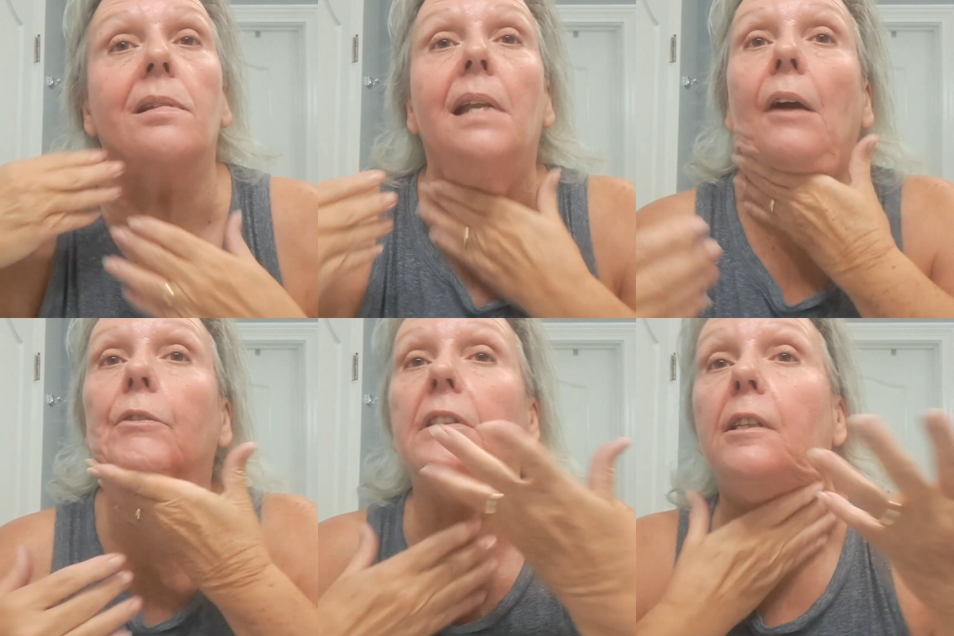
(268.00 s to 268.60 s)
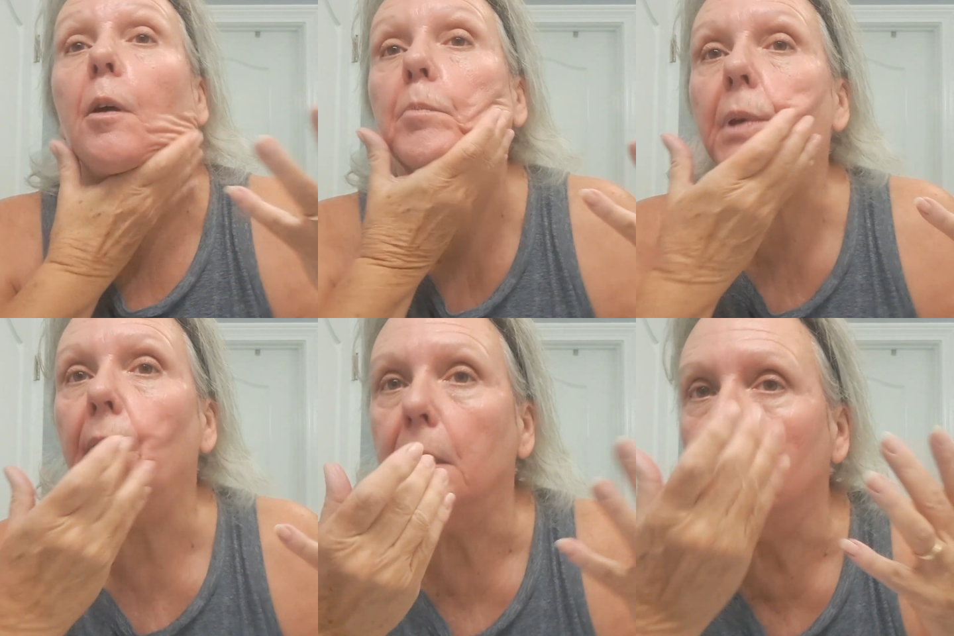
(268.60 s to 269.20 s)
Now in some
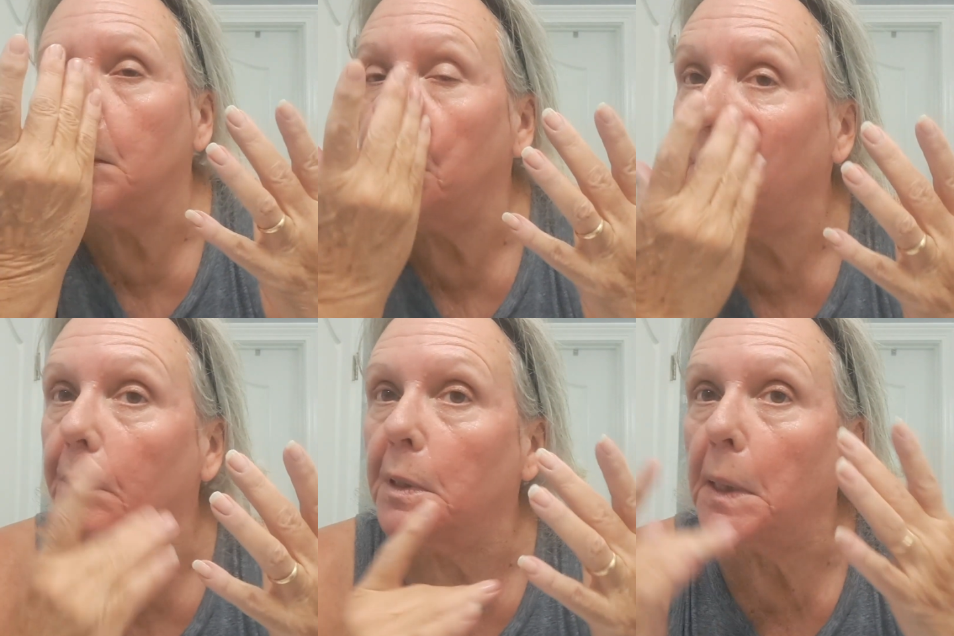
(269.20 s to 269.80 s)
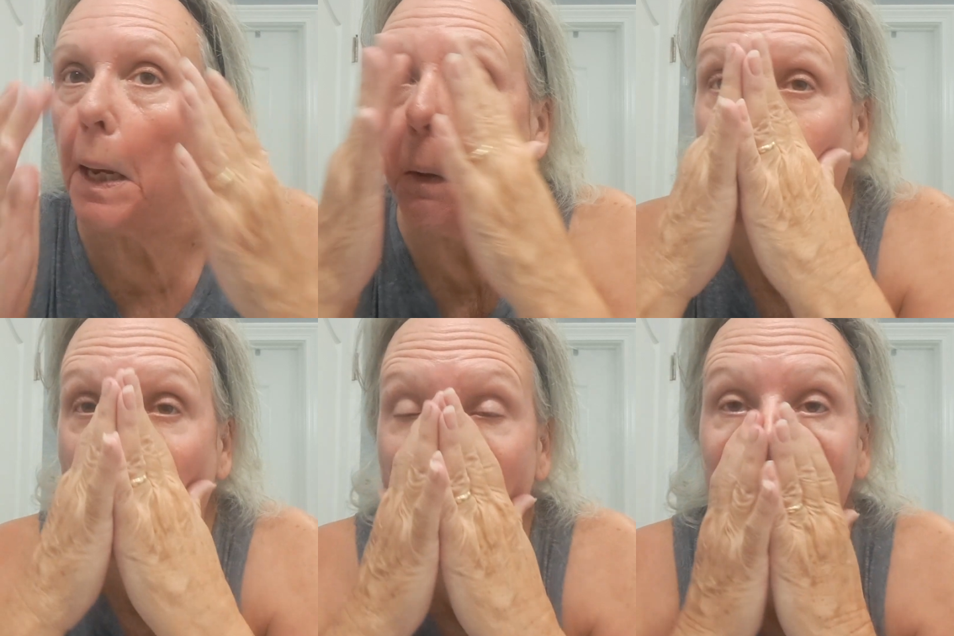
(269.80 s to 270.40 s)
cases people say,
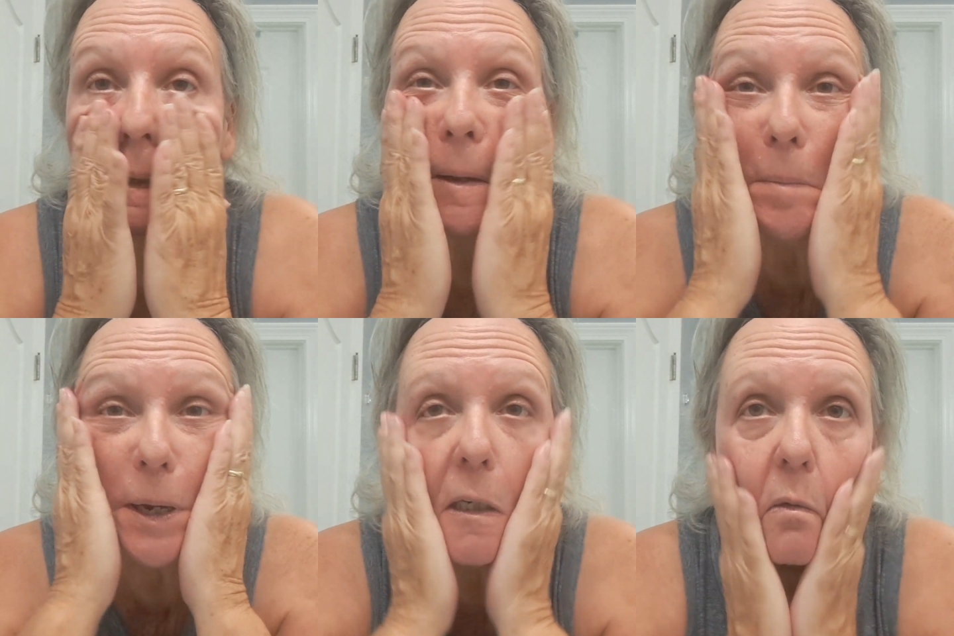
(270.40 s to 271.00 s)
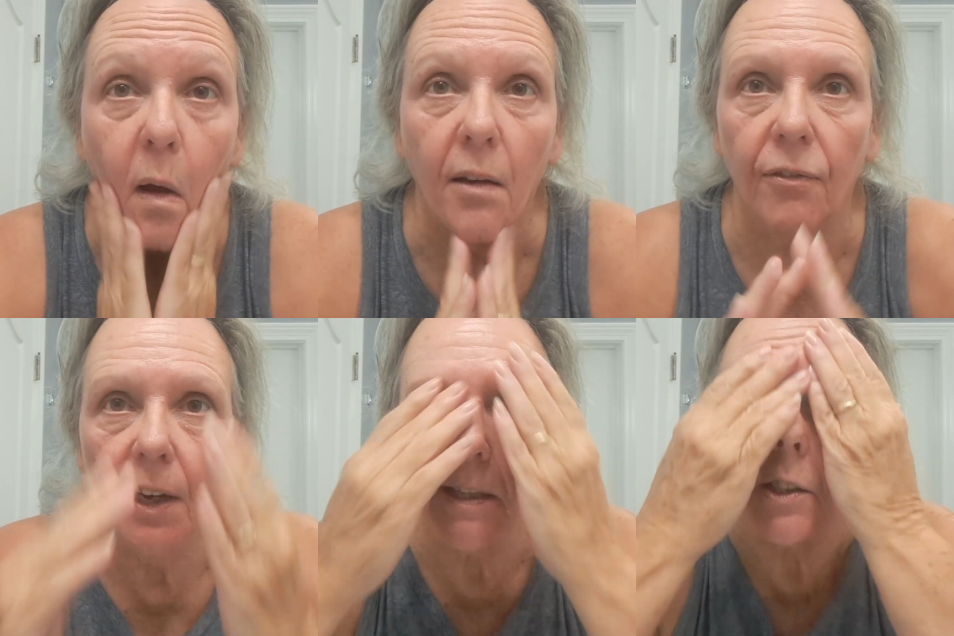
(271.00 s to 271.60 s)
well, it makes my
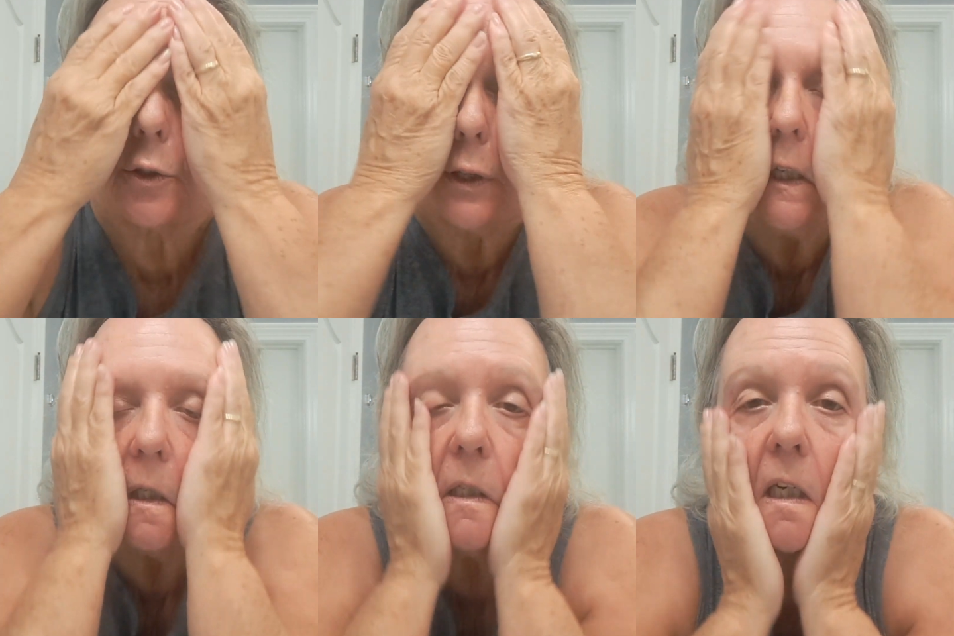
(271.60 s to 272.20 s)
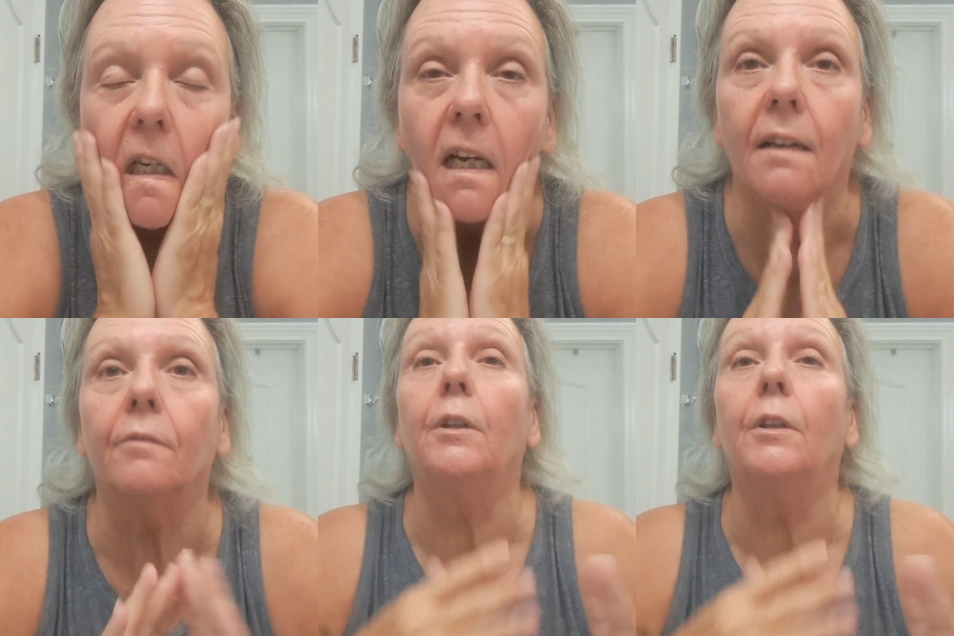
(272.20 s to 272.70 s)
face greasy.